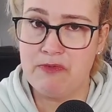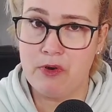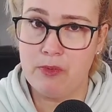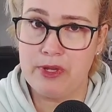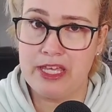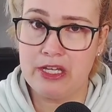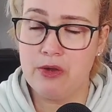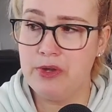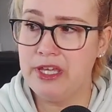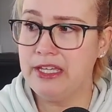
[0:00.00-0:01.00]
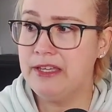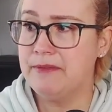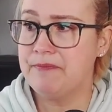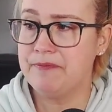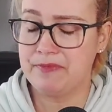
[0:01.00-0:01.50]
Before we get going,
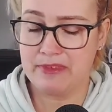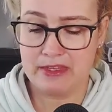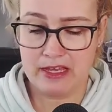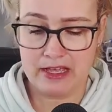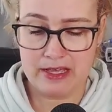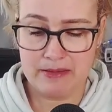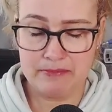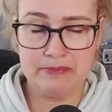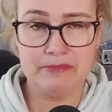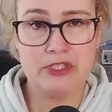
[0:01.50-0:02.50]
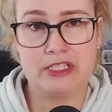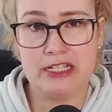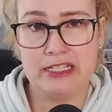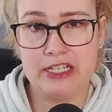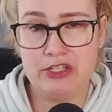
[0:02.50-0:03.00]
um, just
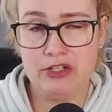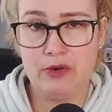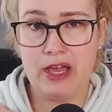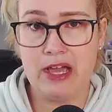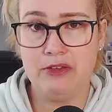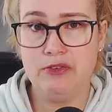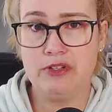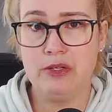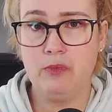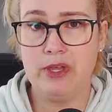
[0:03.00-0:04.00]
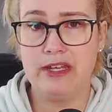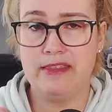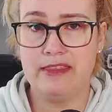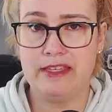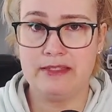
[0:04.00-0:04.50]
going to let you know how you can
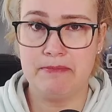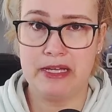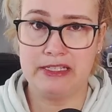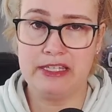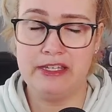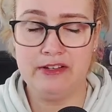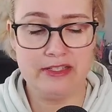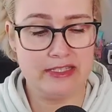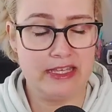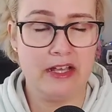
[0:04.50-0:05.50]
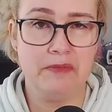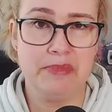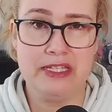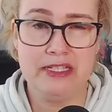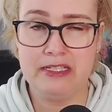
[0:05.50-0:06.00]
win this mug here. It's the L
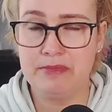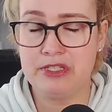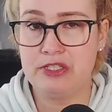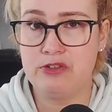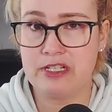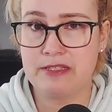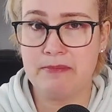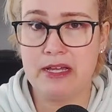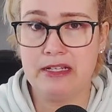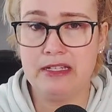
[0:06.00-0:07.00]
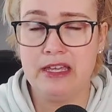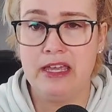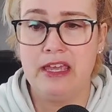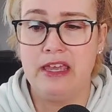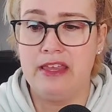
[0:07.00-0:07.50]
P Tips and Tricks mug.
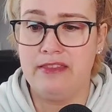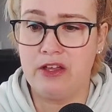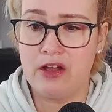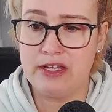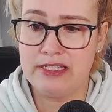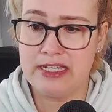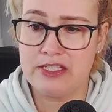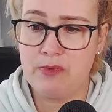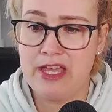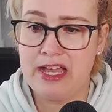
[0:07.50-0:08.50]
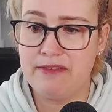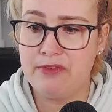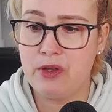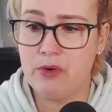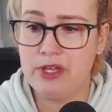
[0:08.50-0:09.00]
The contest we
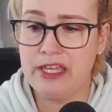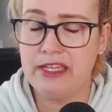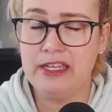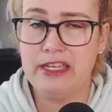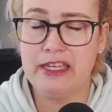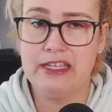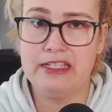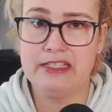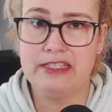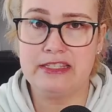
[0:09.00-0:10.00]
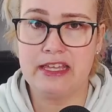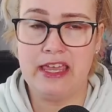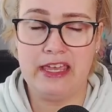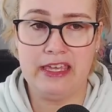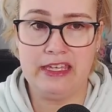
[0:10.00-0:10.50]
have going is
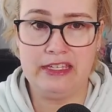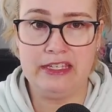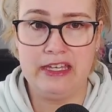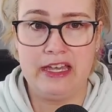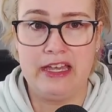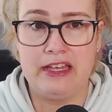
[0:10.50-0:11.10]
a